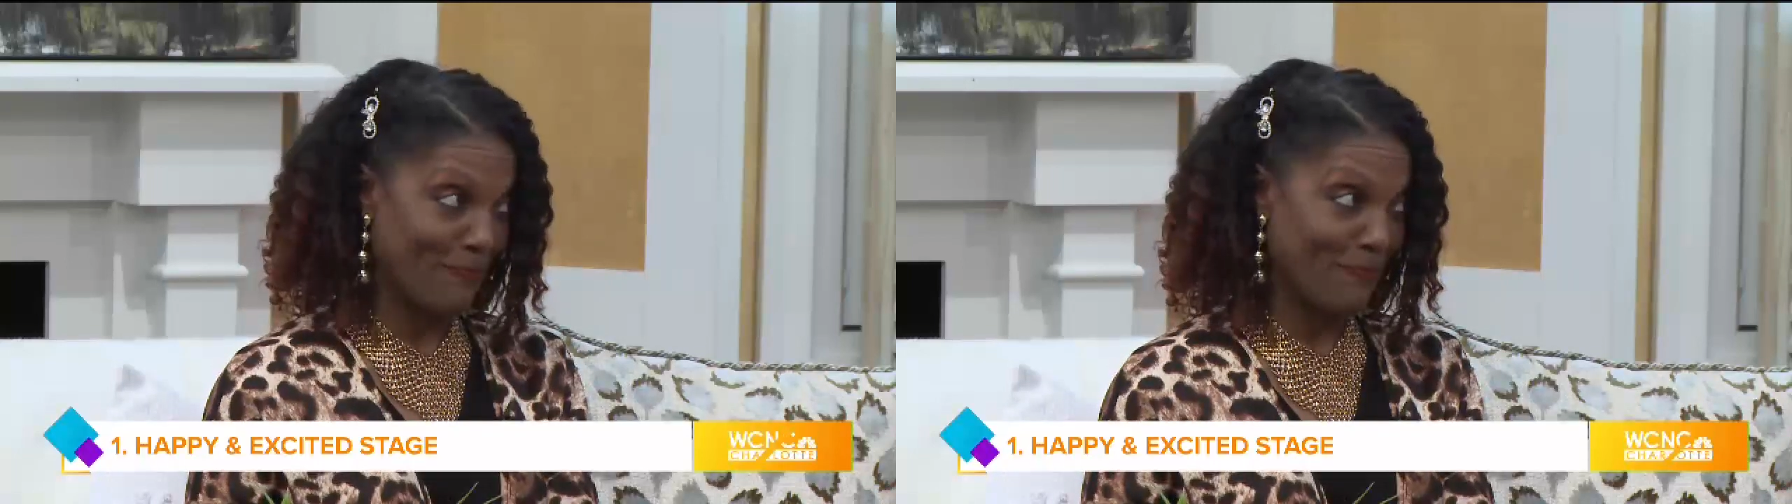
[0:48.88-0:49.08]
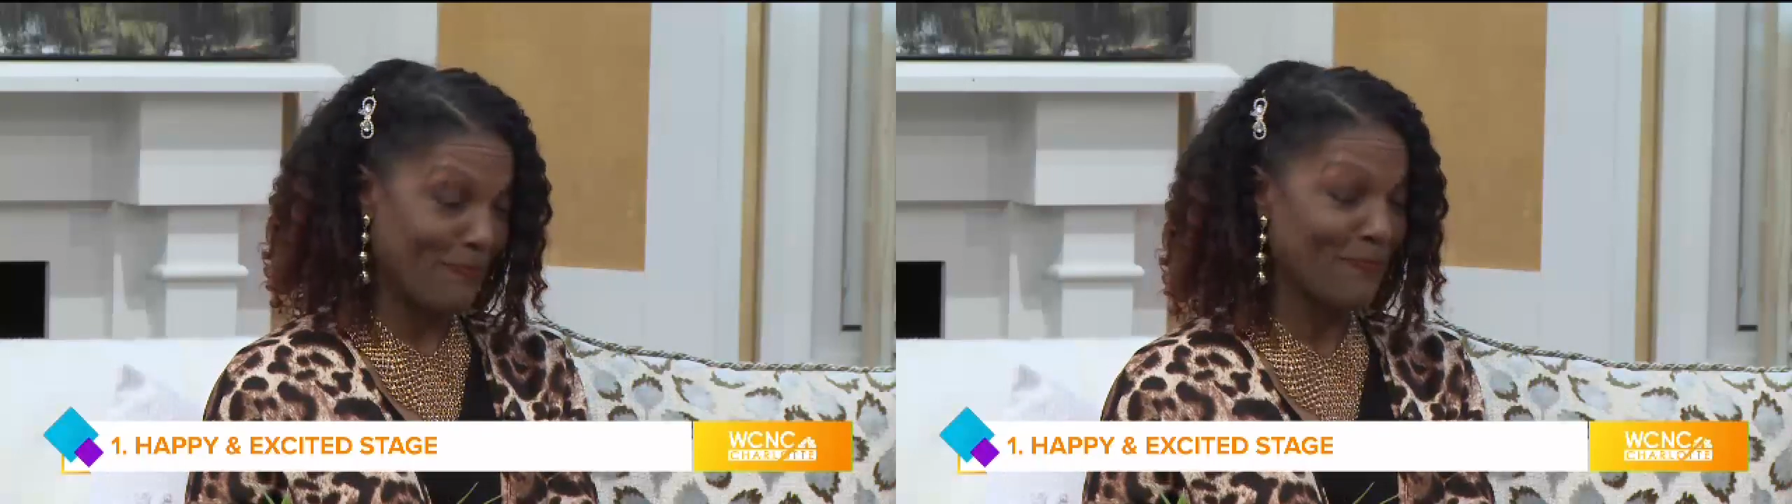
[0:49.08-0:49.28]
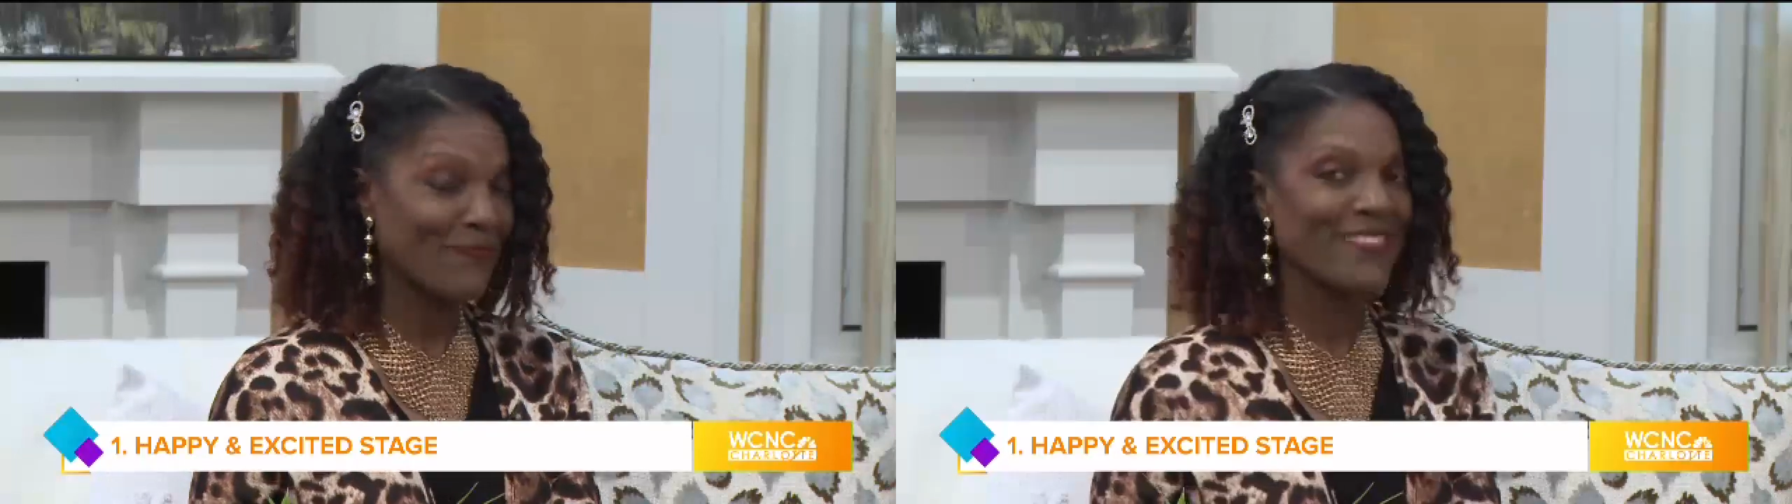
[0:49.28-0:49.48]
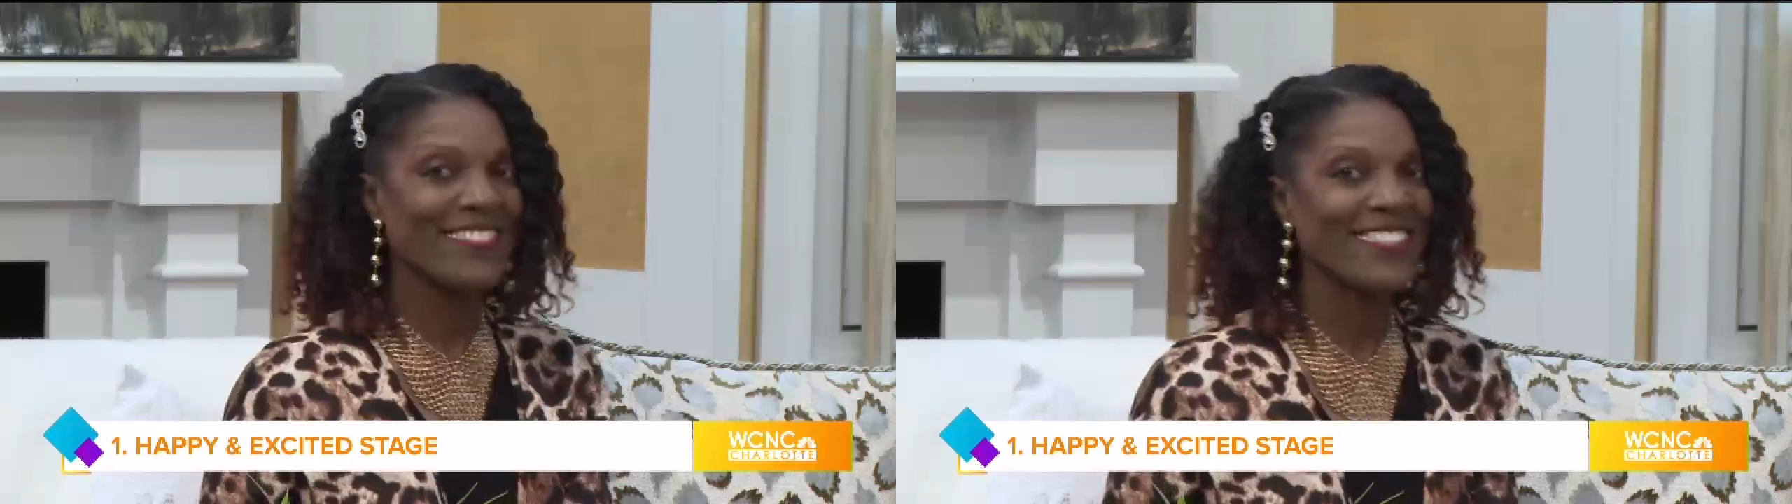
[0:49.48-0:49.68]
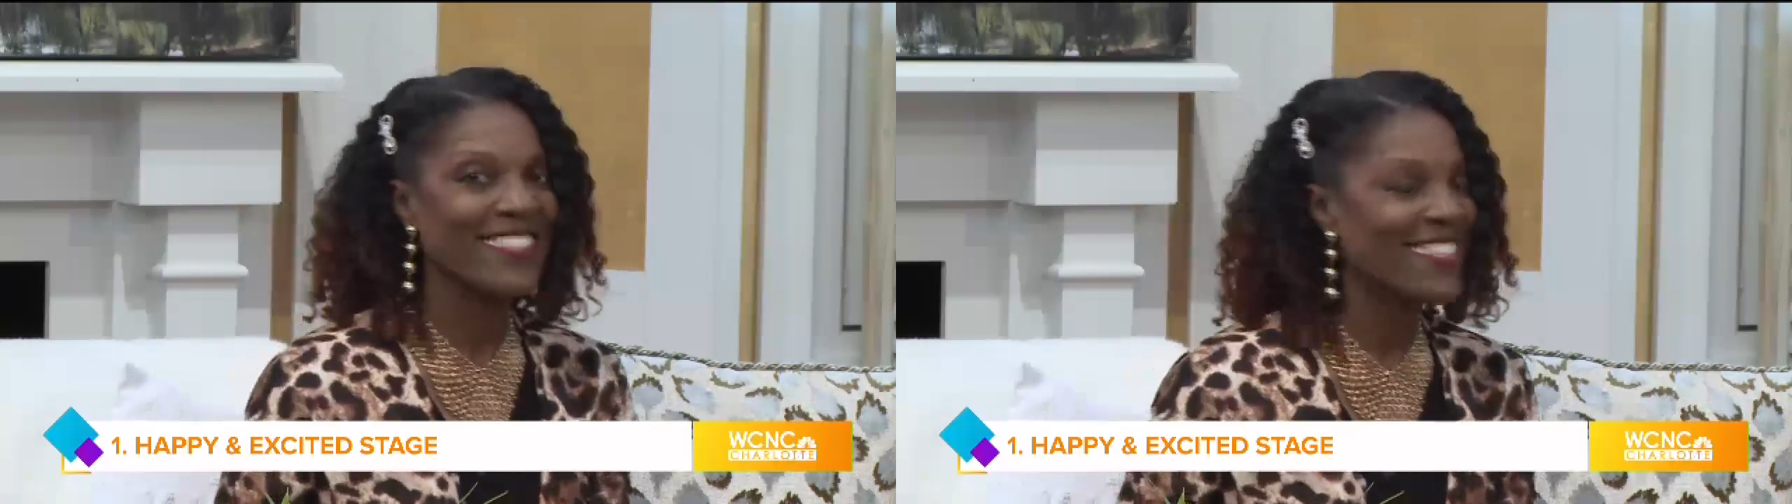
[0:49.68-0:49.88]

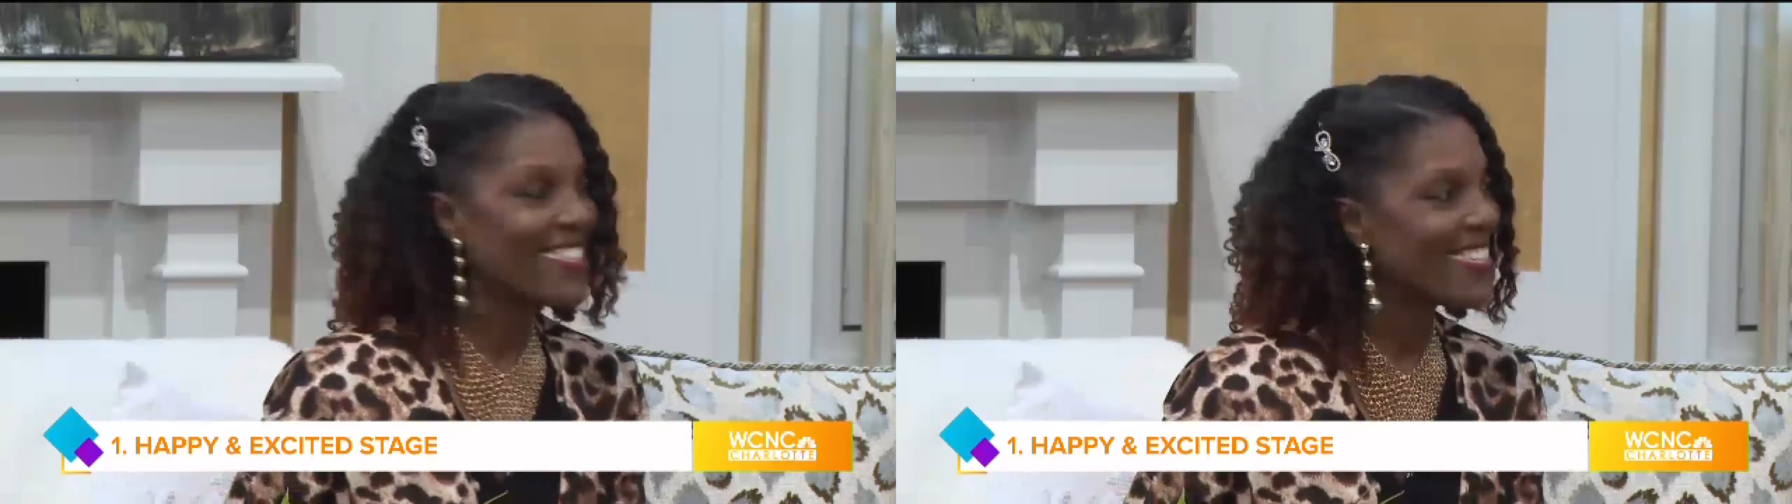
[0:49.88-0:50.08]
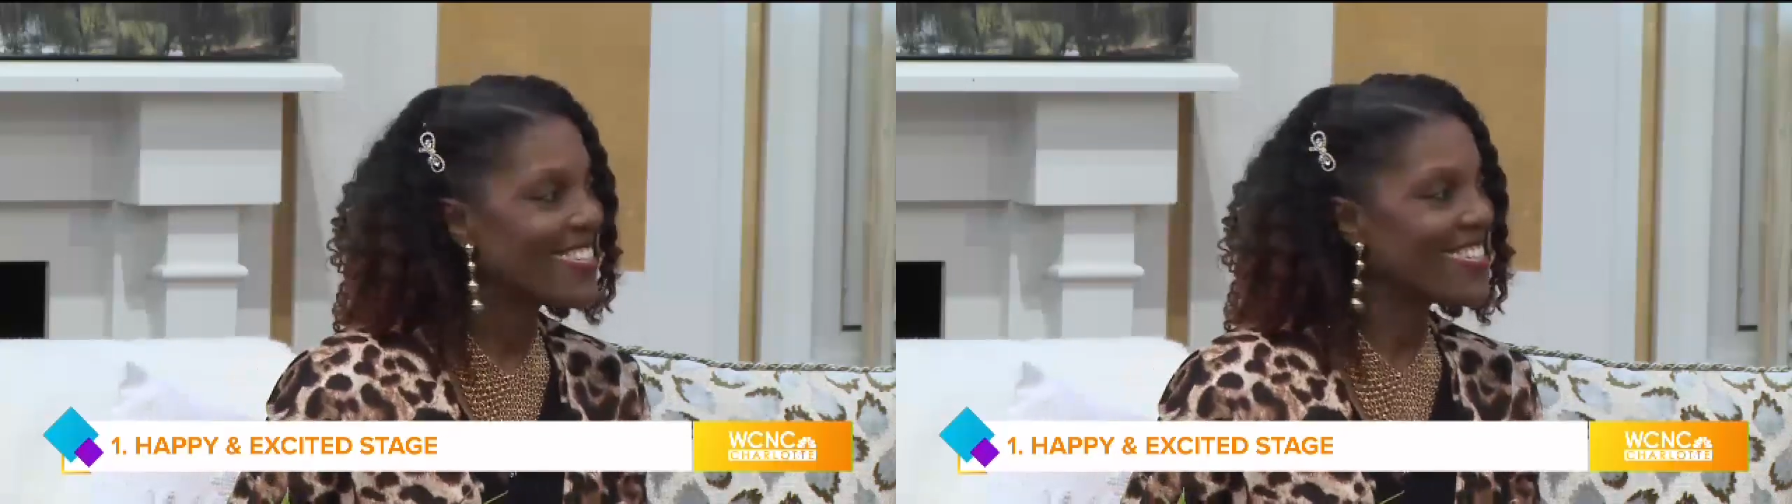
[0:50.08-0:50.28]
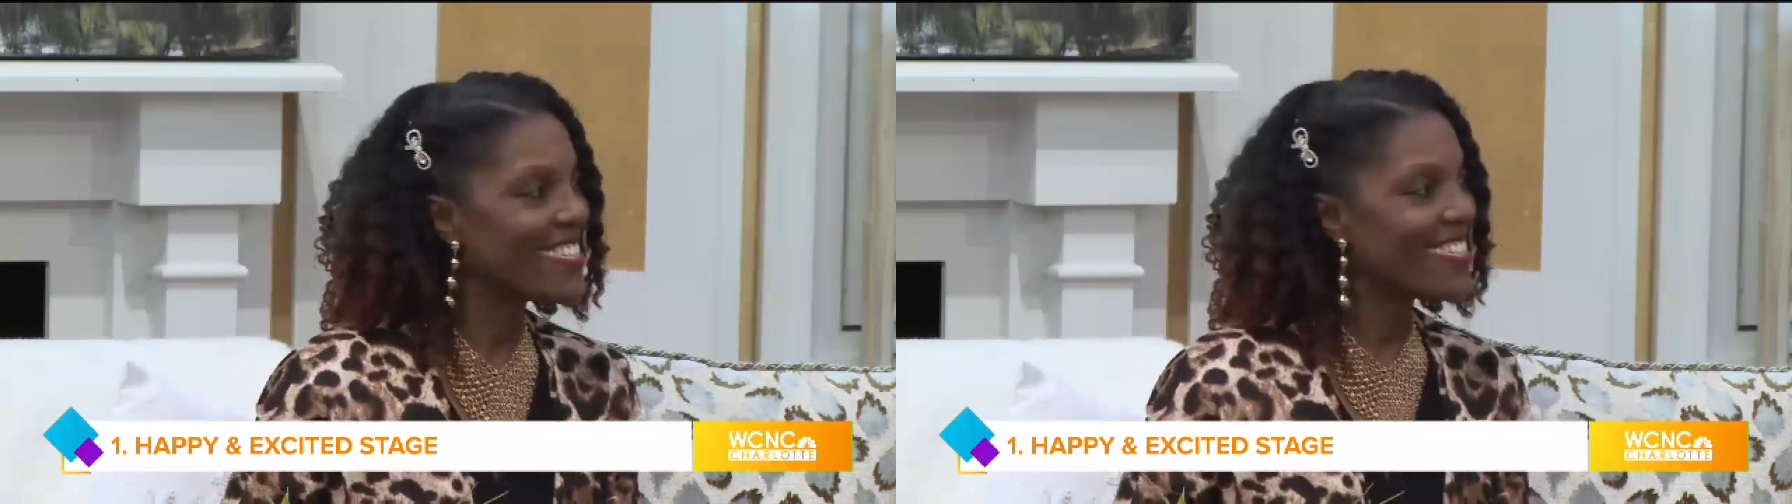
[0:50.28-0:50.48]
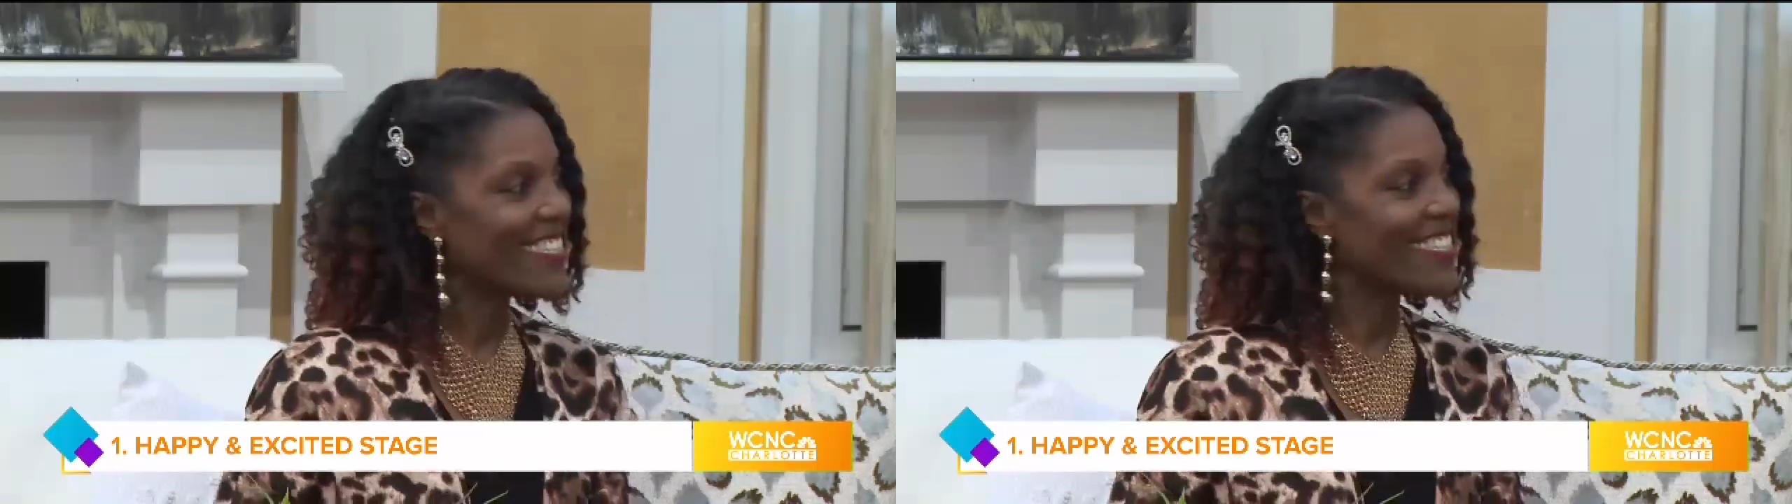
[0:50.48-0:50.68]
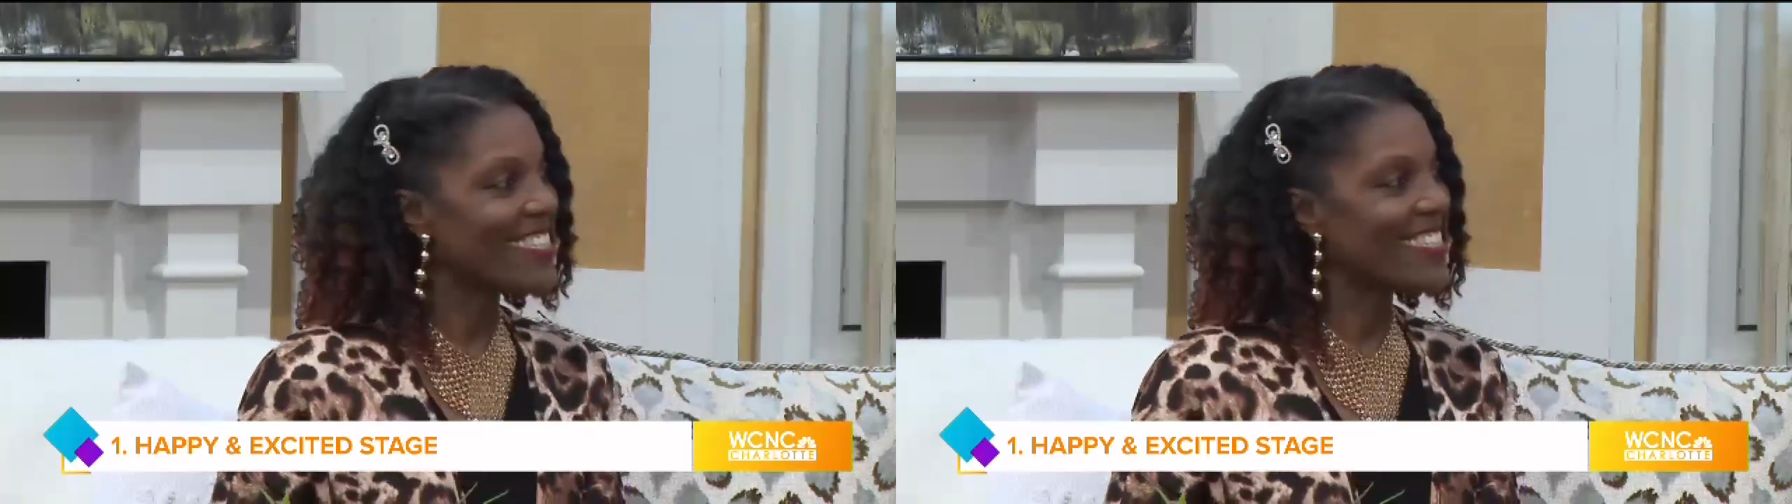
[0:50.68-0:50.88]
Because it takes us into the
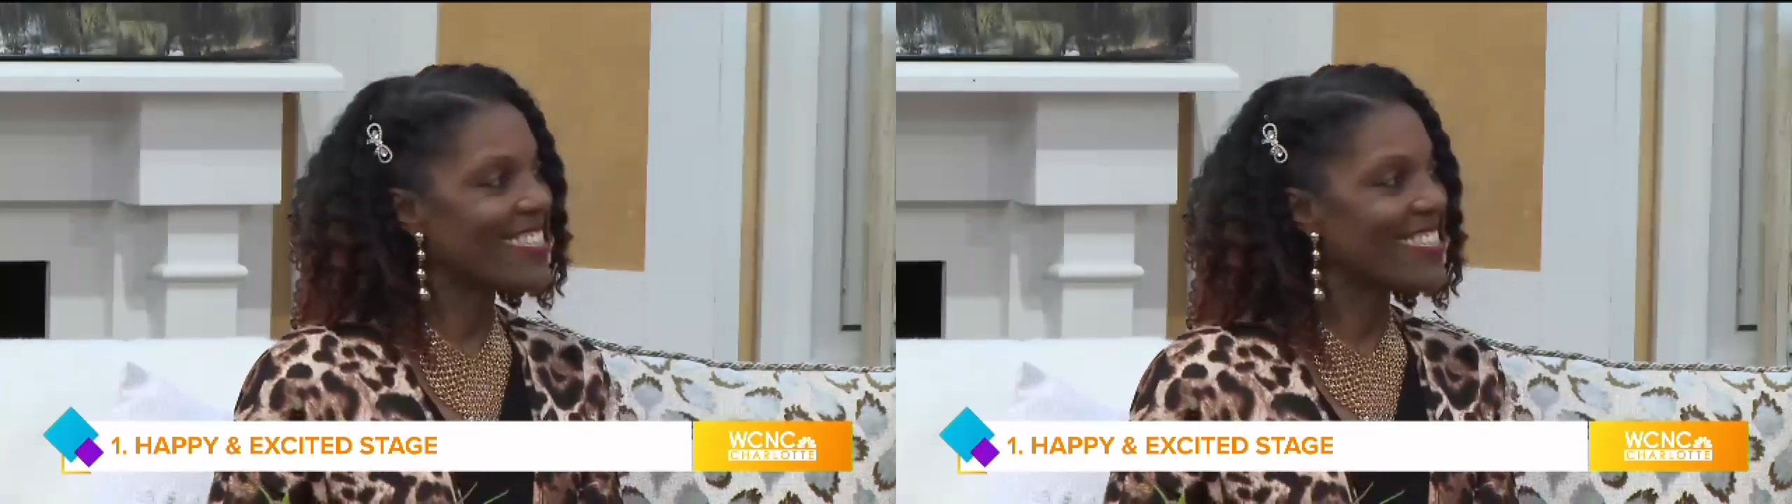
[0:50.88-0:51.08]
next